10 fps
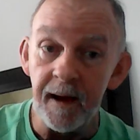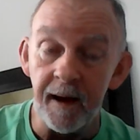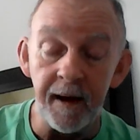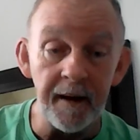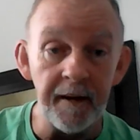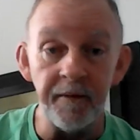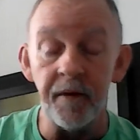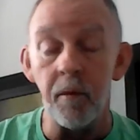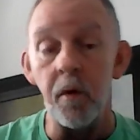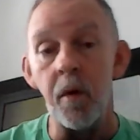The
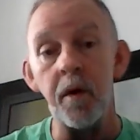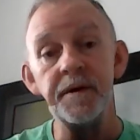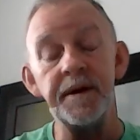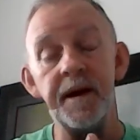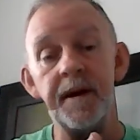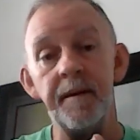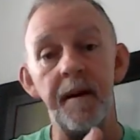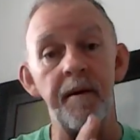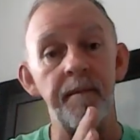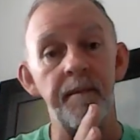wars that
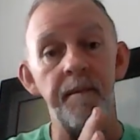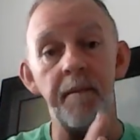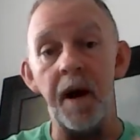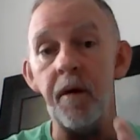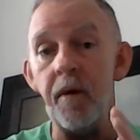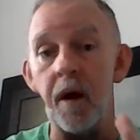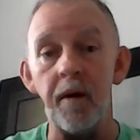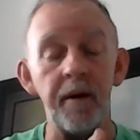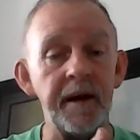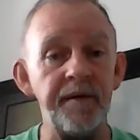Bowe
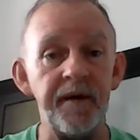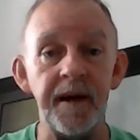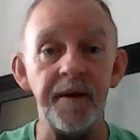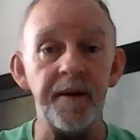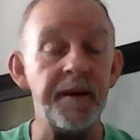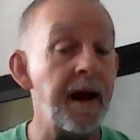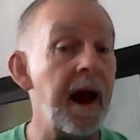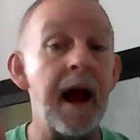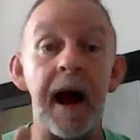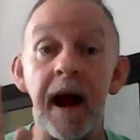Holyfield.
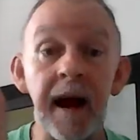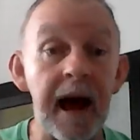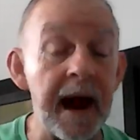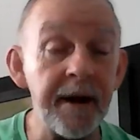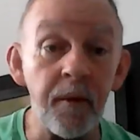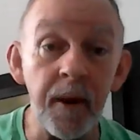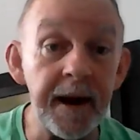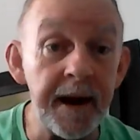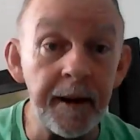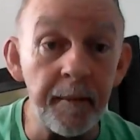I like
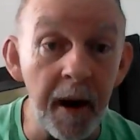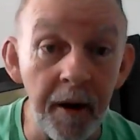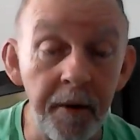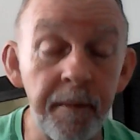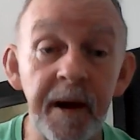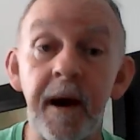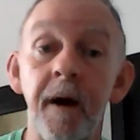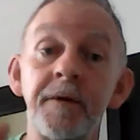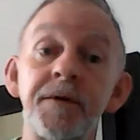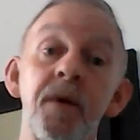Riddick Bowe
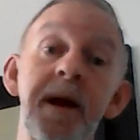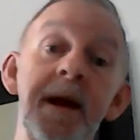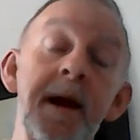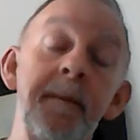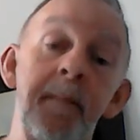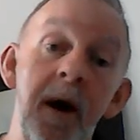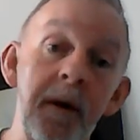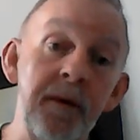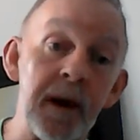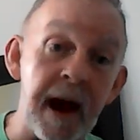because Riddick
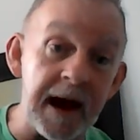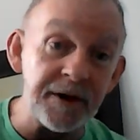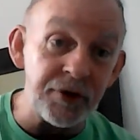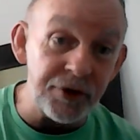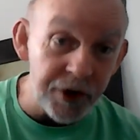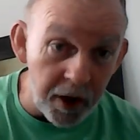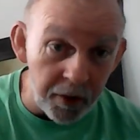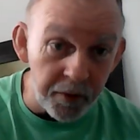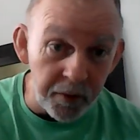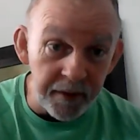Bowe likes
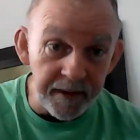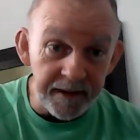Joe,